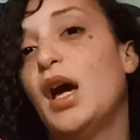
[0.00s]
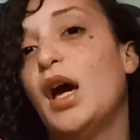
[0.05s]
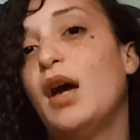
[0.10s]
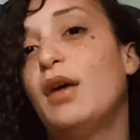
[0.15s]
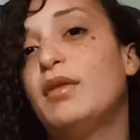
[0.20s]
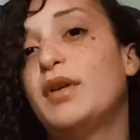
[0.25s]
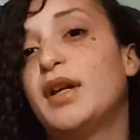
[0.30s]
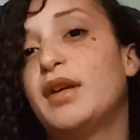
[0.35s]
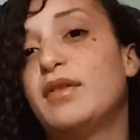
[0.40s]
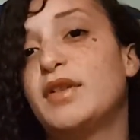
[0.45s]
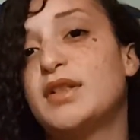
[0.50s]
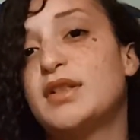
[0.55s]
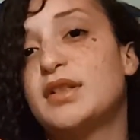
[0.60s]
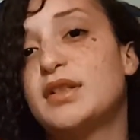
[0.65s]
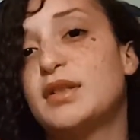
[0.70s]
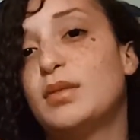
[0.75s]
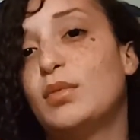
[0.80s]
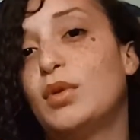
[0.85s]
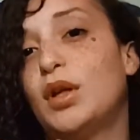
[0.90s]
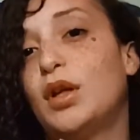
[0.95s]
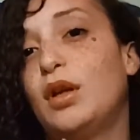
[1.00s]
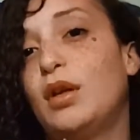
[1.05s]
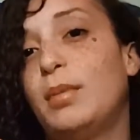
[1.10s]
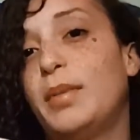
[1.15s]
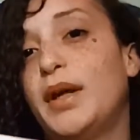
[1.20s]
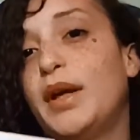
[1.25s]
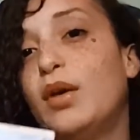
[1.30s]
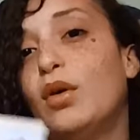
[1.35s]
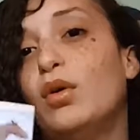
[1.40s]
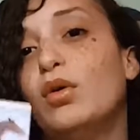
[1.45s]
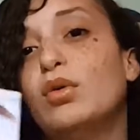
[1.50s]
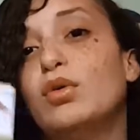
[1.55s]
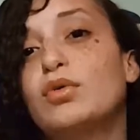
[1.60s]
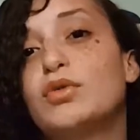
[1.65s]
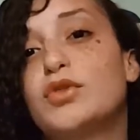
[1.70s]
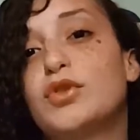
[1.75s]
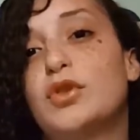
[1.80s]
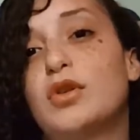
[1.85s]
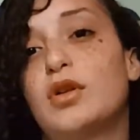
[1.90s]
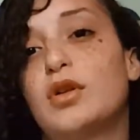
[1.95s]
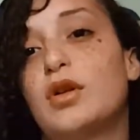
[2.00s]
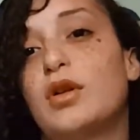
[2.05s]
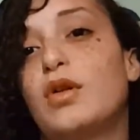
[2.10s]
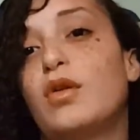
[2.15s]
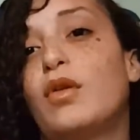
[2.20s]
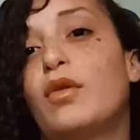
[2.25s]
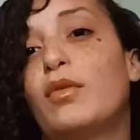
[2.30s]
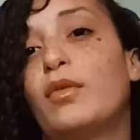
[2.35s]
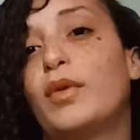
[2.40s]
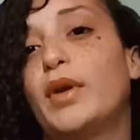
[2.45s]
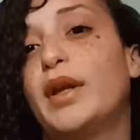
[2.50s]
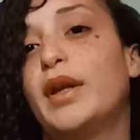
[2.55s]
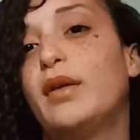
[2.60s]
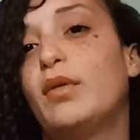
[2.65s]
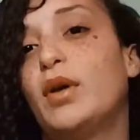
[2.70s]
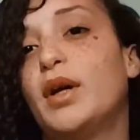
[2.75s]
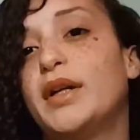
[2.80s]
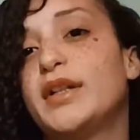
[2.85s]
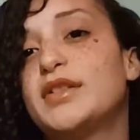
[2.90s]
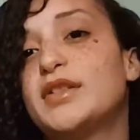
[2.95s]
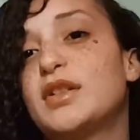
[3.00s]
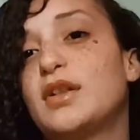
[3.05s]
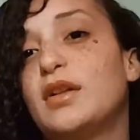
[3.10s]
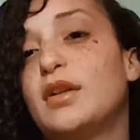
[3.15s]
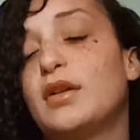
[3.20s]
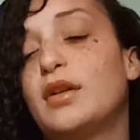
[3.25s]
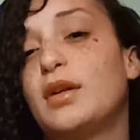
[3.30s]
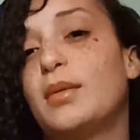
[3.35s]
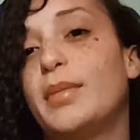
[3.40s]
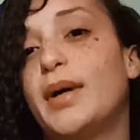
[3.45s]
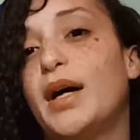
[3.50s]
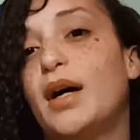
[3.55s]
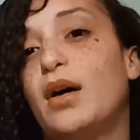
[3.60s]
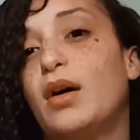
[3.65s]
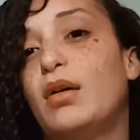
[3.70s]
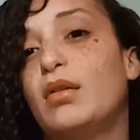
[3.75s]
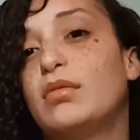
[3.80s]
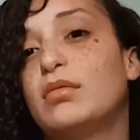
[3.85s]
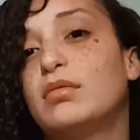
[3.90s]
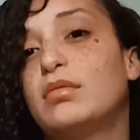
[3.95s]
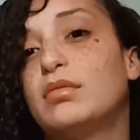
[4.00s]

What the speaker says: I would give it to someone a little bit older or really wanting to learn about